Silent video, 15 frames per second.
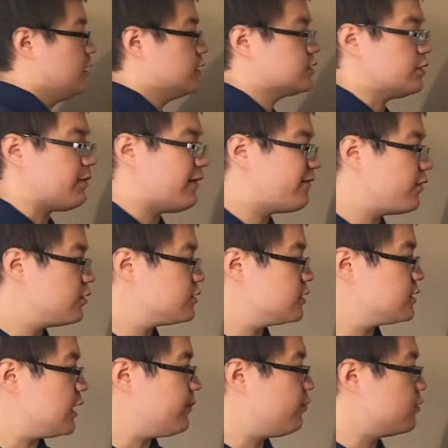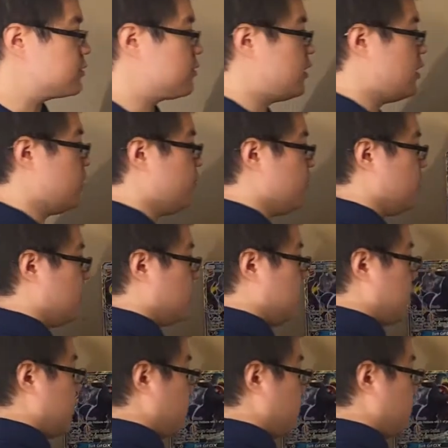So my first example is going to be